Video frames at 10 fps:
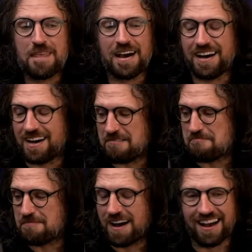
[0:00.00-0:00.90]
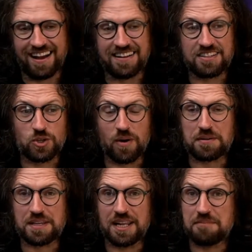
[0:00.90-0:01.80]
And go out
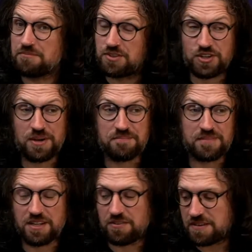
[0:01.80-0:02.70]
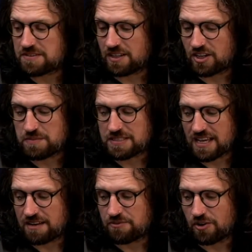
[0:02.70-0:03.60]
and kill it. For sure, there's a lot to be
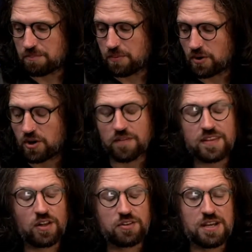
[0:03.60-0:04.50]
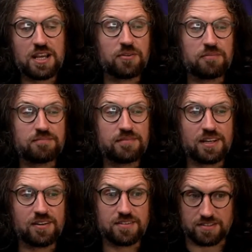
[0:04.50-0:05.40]
said for putting on the alter ego,
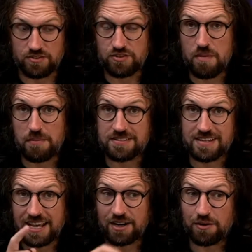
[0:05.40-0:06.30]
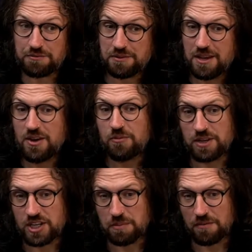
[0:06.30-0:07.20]
as long as you remember to take it off
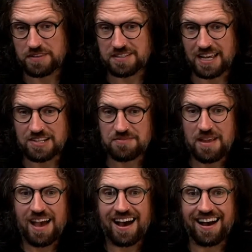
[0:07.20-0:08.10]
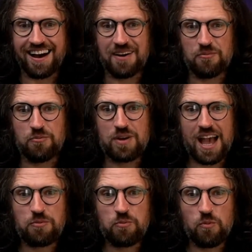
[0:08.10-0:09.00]
when you come off the stage. We
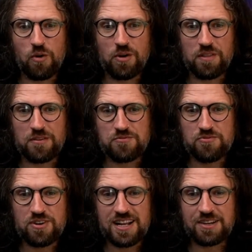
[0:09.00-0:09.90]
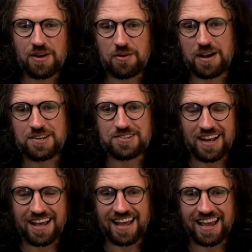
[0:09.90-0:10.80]
had one other really great
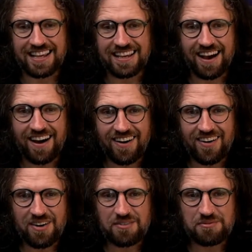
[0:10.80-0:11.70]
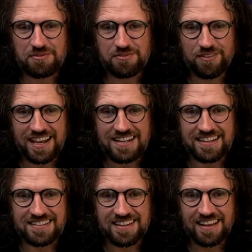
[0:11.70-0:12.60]
question, and I can't find
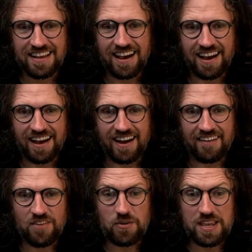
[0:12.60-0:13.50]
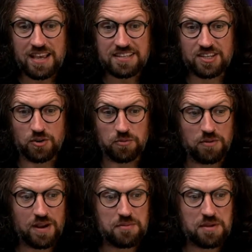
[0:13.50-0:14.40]
it. Oh, here's a good
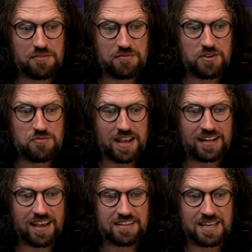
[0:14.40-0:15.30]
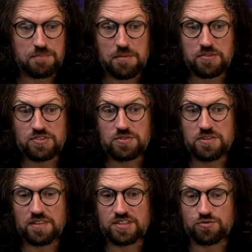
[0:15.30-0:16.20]
one, right? We have a few regular guys here. Maybe we should do
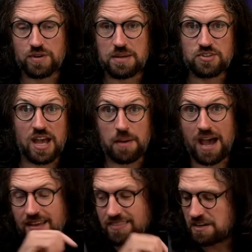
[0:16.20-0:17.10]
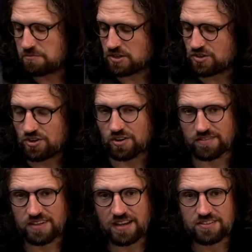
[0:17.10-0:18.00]
another stream jam. I think we
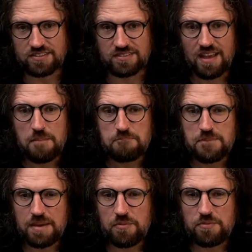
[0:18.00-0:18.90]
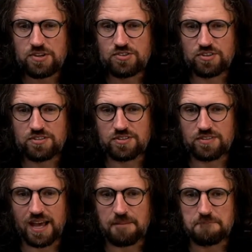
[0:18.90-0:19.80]
should. Maybe we should
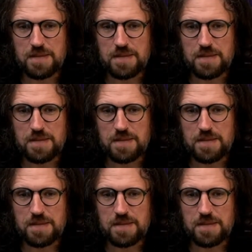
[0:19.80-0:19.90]
do that.